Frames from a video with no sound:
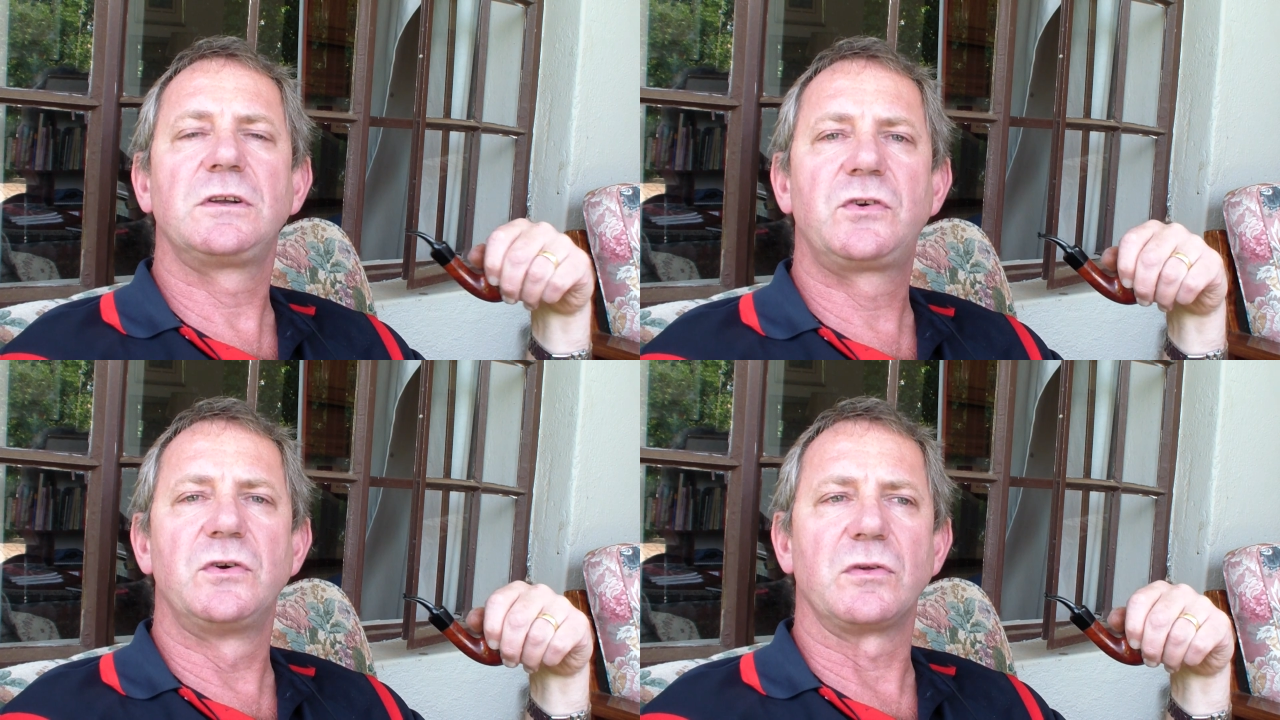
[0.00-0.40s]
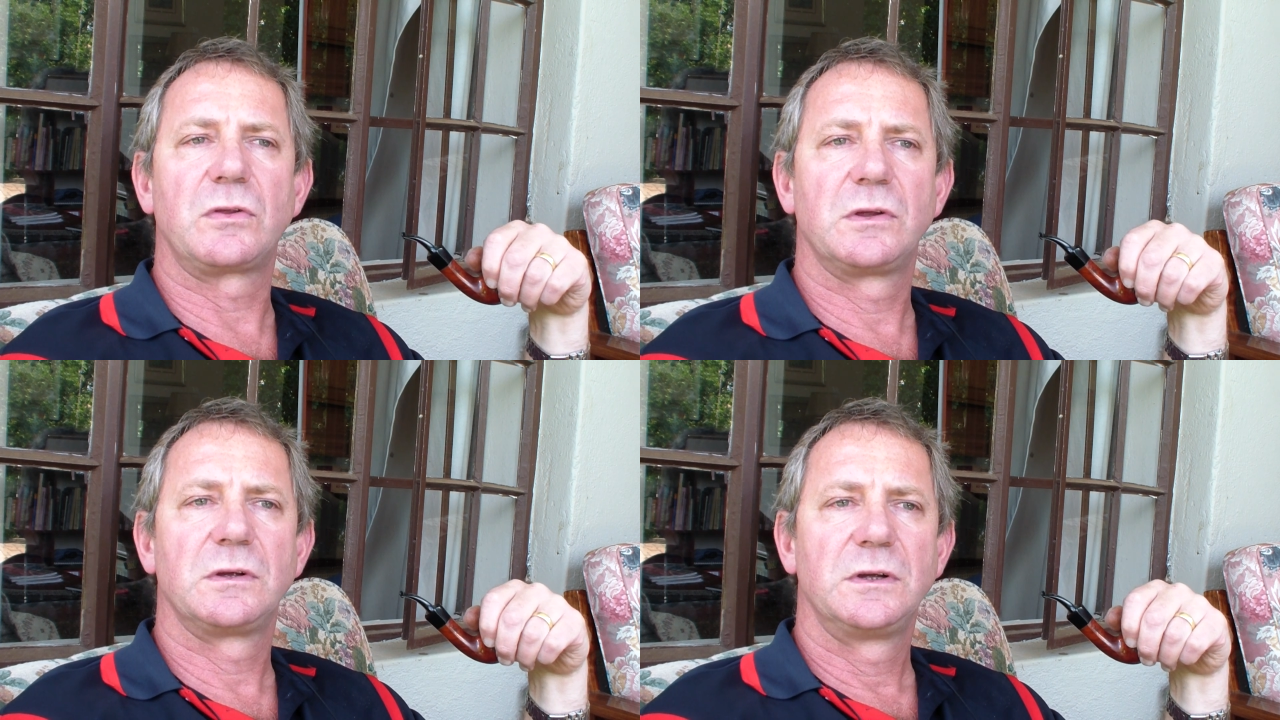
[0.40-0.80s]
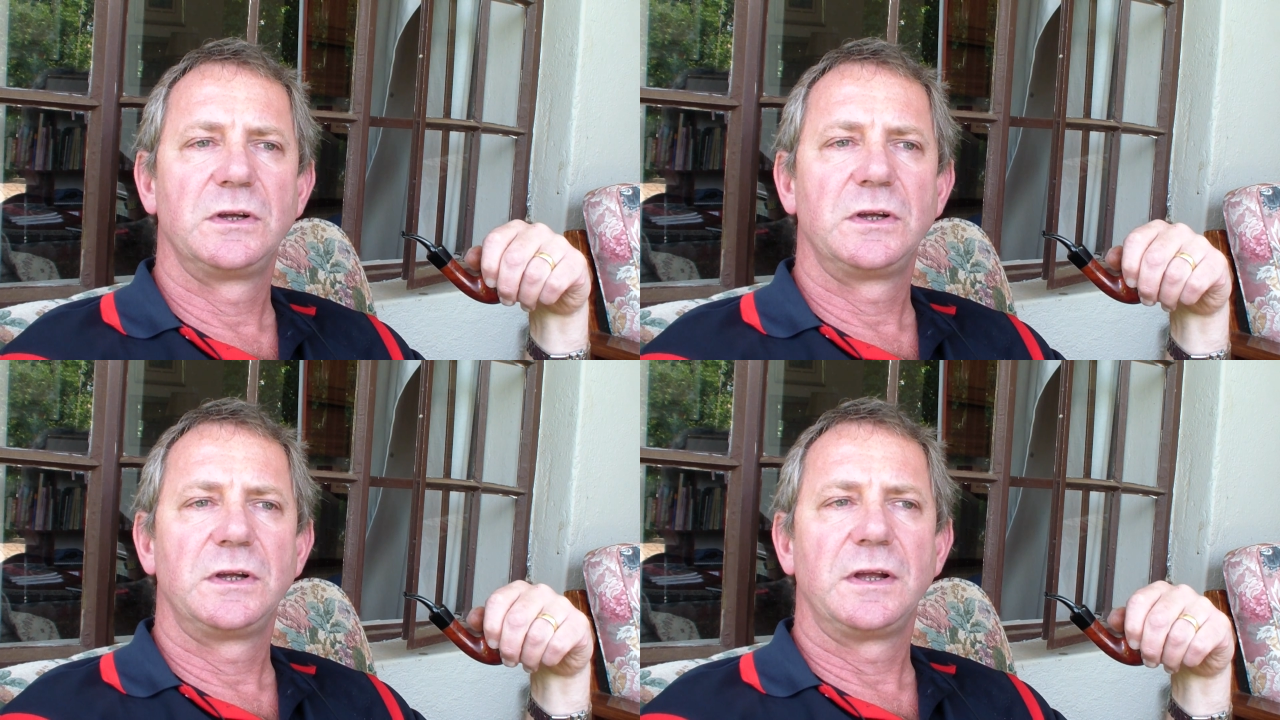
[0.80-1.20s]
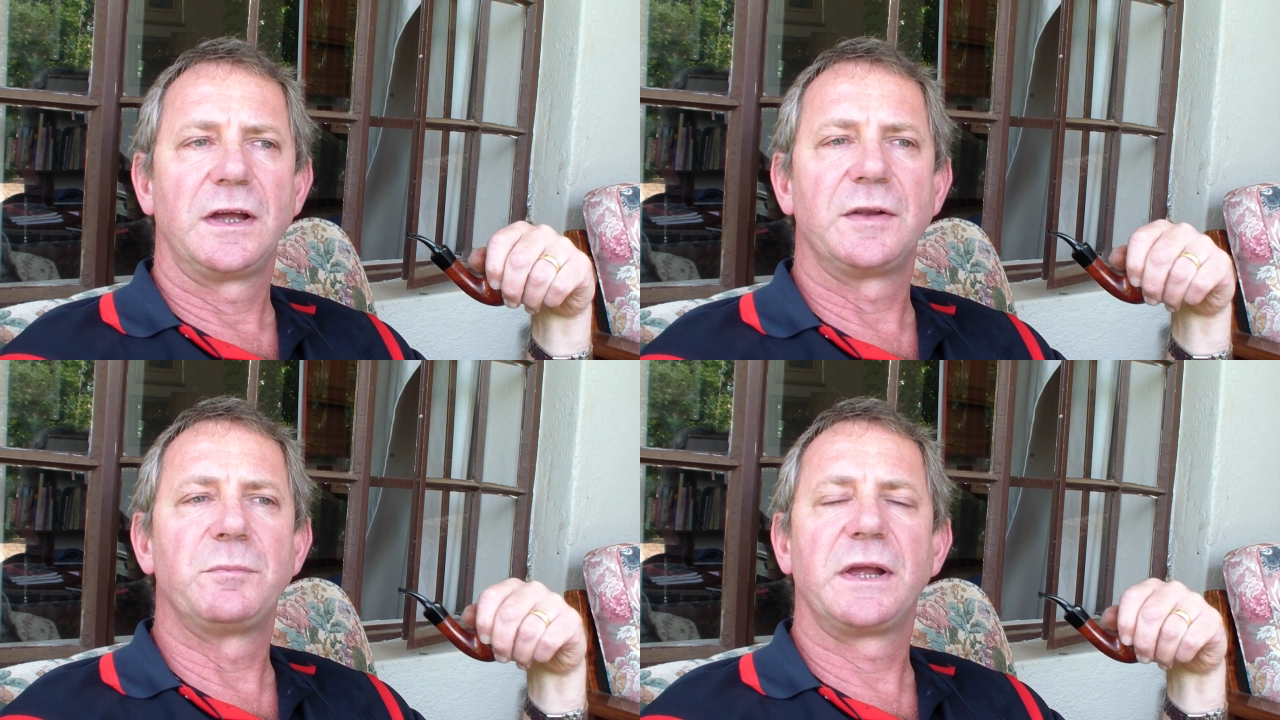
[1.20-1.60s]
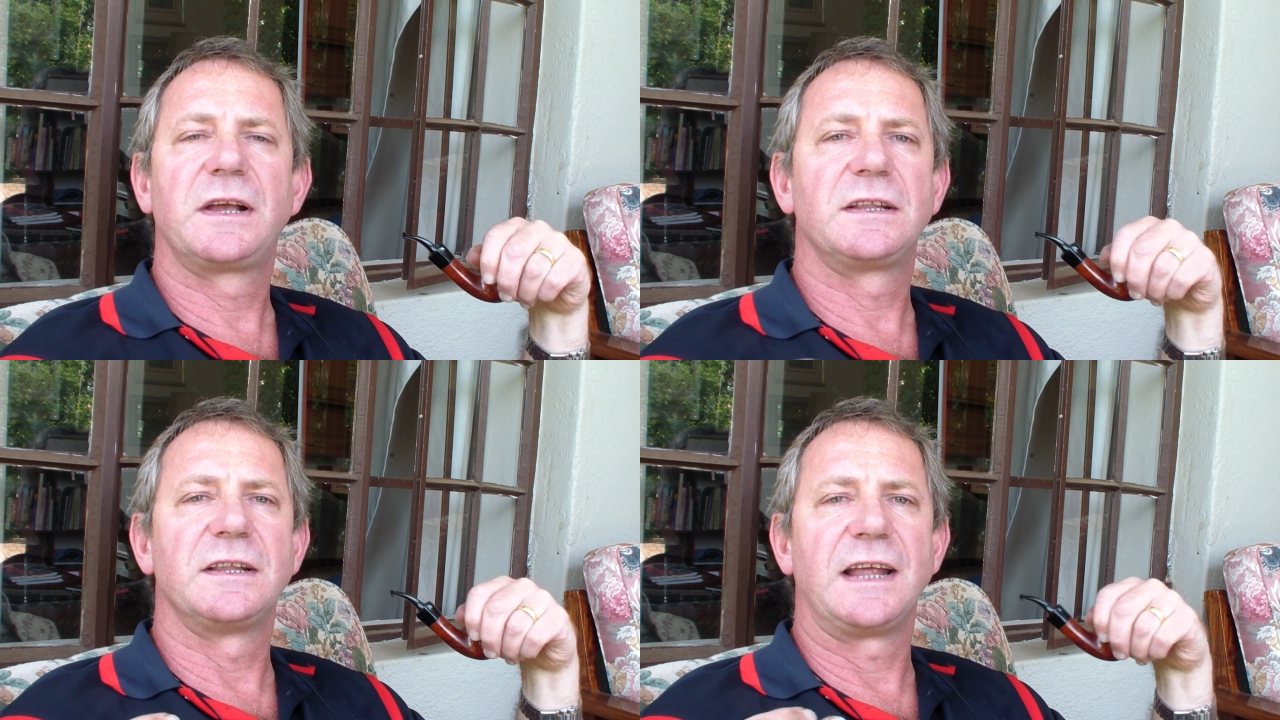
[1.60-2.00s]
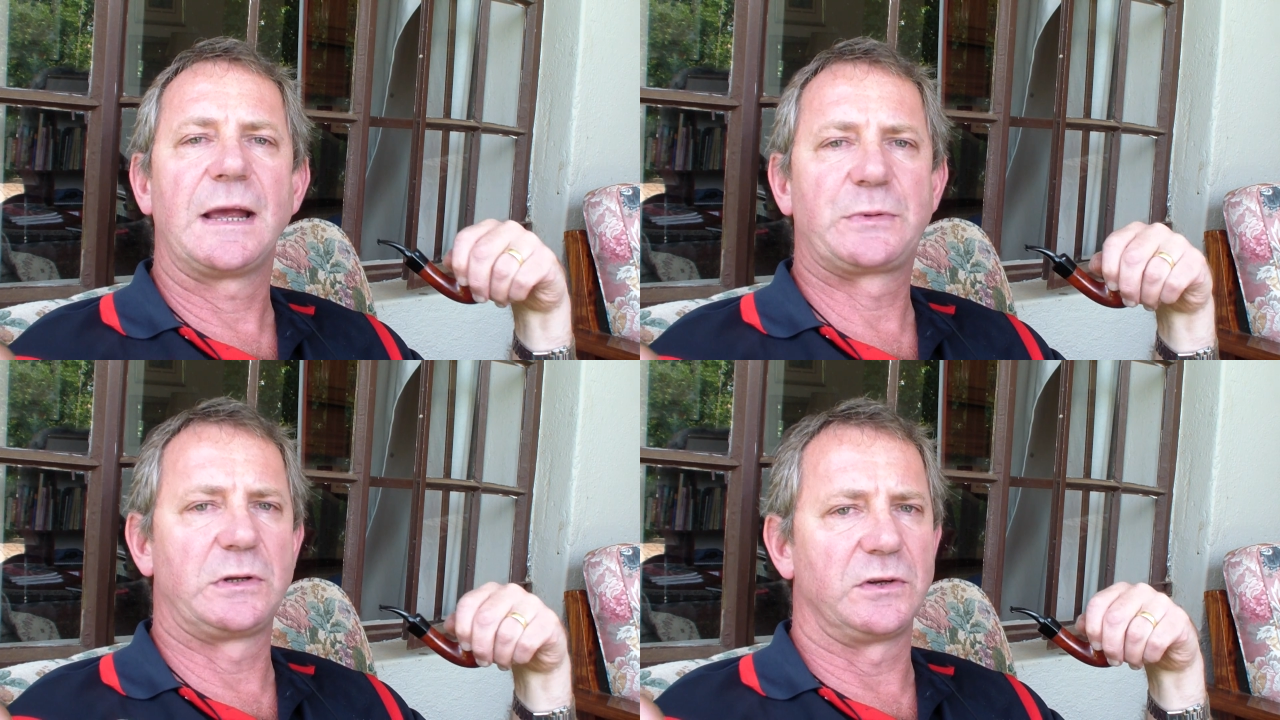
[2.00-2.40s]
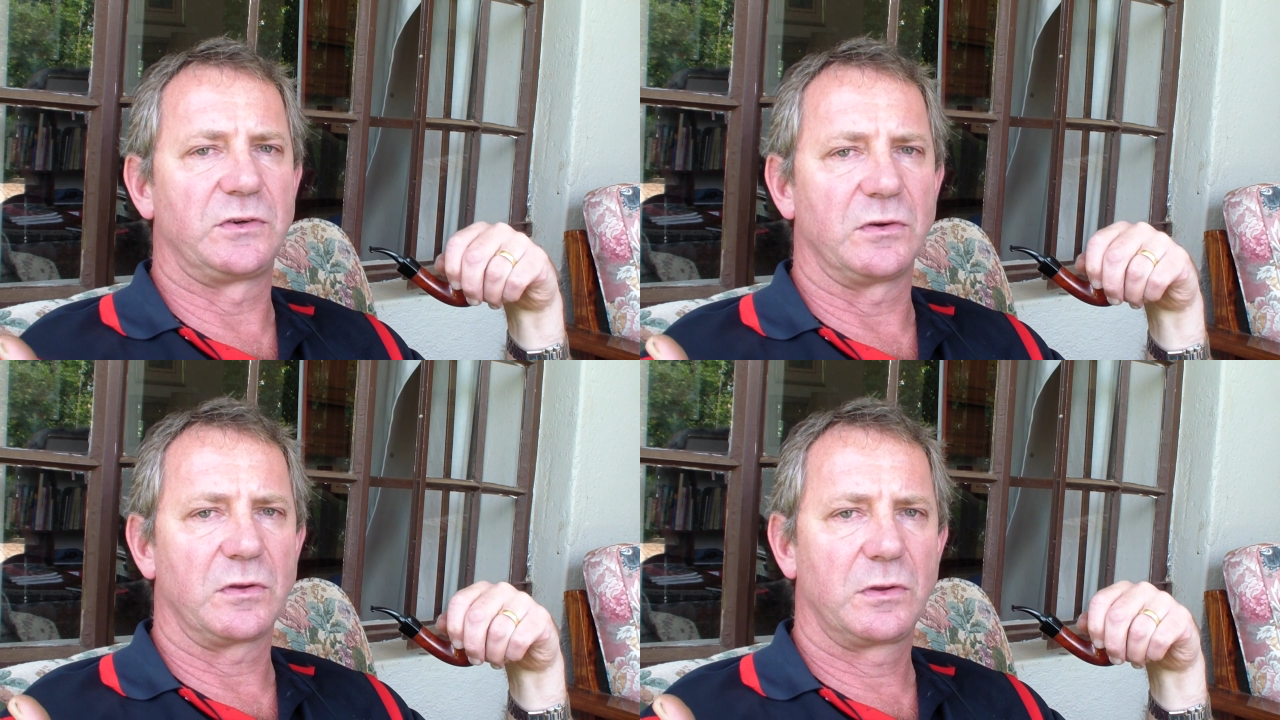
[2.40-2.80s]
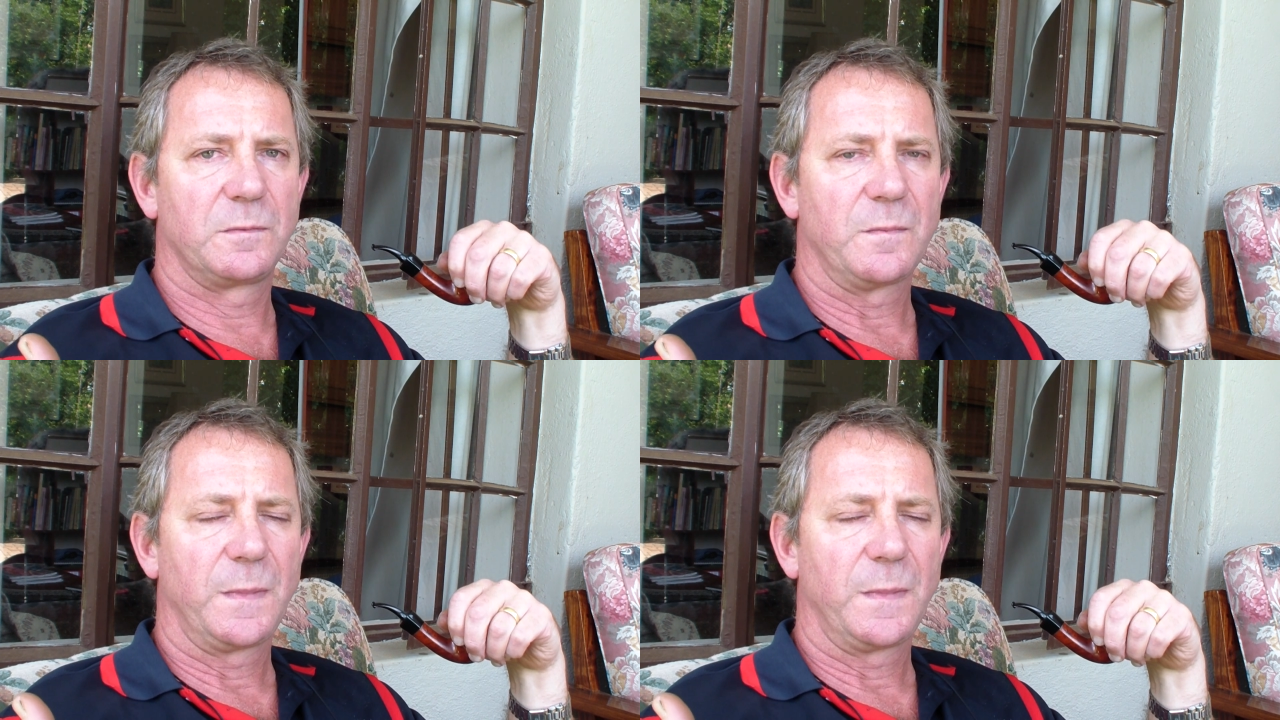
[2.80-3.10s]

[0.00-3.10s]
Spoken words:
truth and make it an absolute truth,